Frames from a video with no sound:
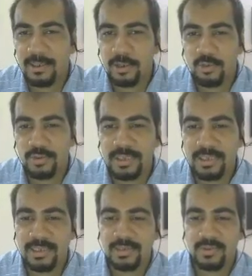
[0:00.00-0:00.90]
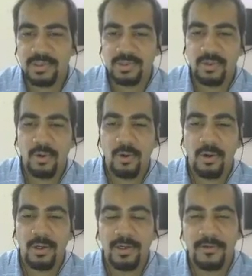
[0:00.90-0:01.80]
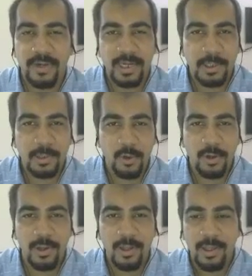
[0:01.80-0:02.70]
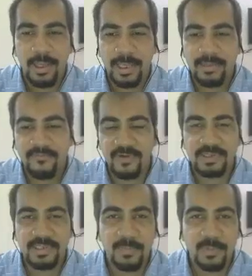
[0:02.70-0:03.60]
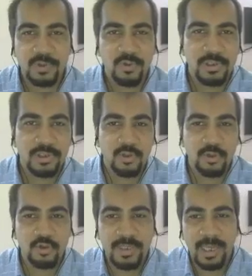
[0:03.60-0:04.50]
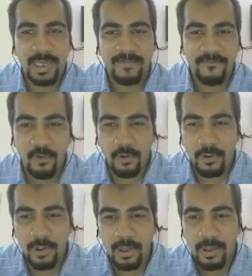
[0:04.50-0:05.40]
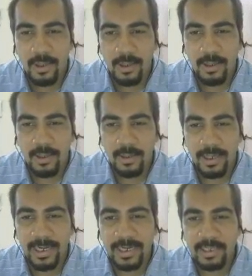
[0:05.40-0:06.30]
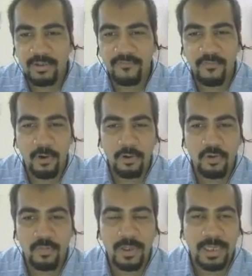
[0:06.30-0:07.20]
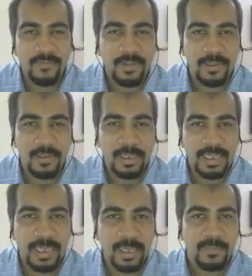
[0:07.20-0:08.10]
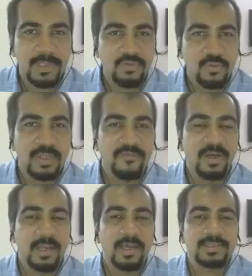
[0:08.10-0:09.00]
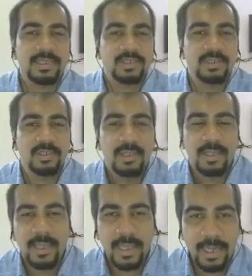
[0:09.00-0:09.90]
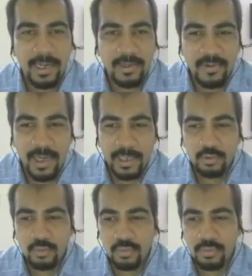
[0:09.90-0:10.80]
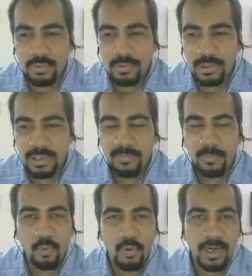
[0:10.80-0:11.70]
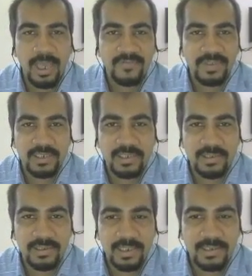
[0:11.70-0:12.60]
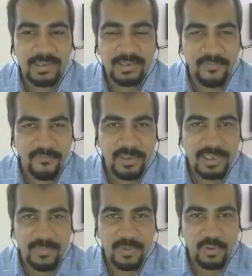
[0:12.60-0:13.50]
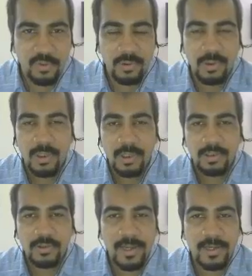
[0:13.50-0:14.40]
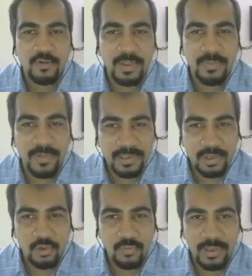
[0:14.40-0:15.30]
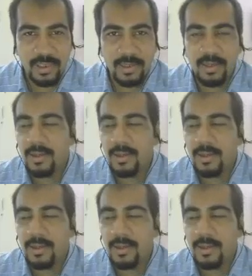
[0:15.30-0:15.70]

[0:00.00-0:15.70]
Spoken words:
new series which is called Trading Talk, and the first episode is going to be live on 18th of October, 11:30 a.m. This will be a 1-hour session, and I'll try to keep more live sessions such. This is the first episode. Try to be present over there.